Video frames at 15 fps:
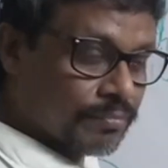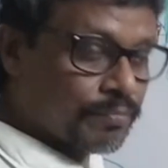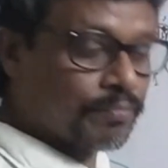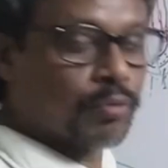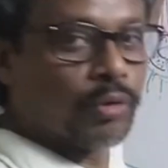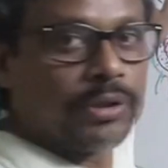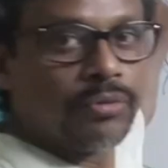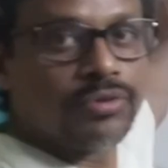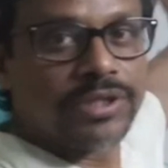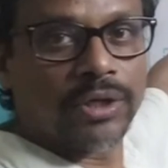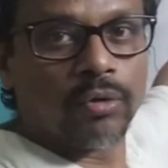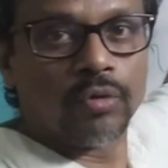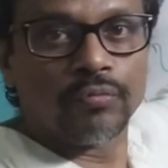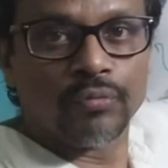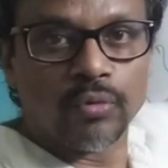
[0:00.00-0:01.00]
produce
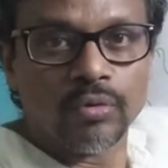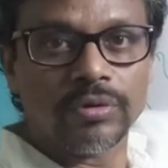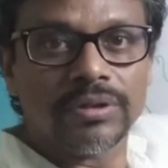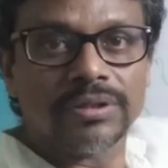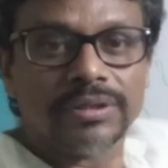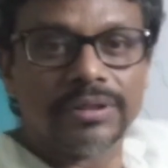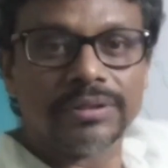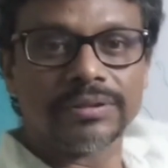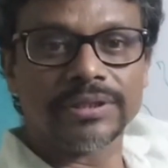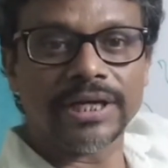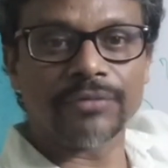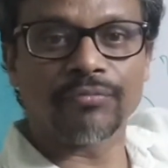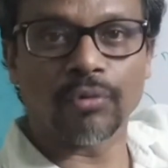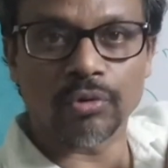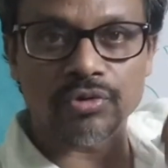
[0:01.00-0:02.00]
their own food. They
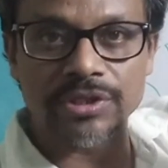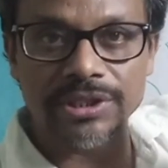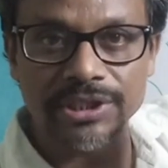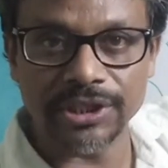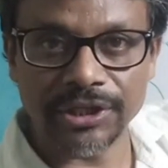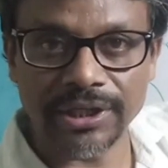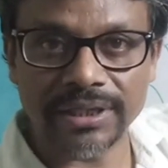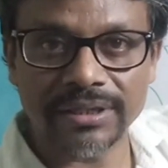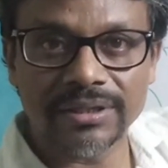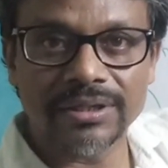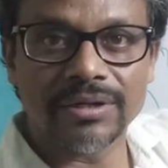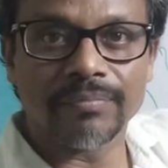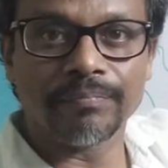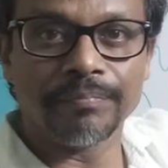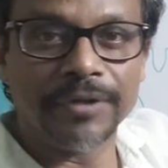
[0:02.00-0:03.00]
are photosynthetic,
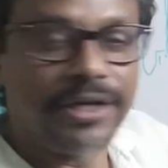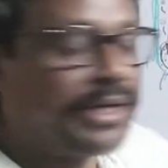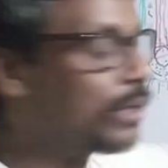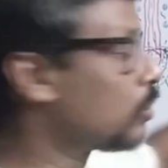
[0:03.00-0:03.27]
bearing